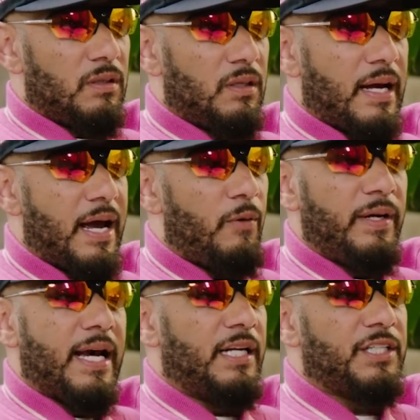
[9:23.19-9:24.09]
how we
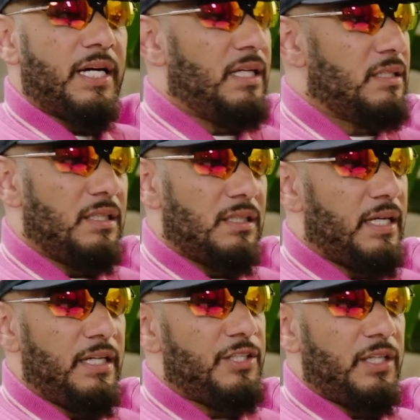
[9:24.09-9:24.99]
got to change this
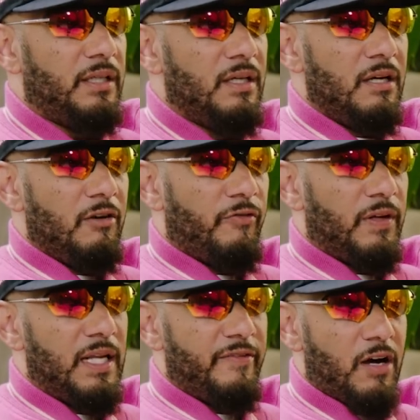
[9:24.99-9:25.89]
energy for
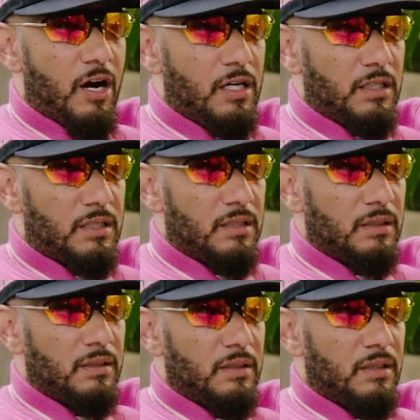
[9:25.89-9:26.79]
living artists.
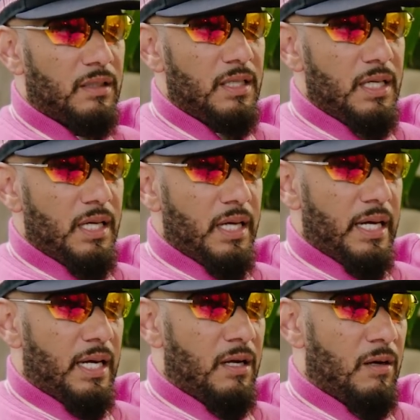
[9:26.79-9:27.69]

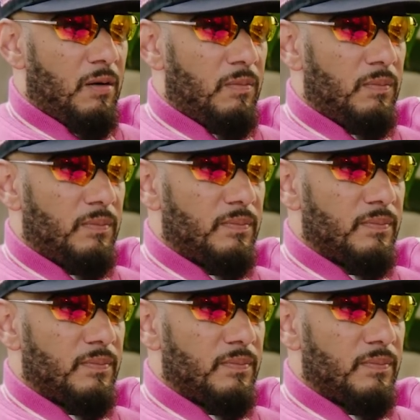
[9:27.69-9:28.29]
And um,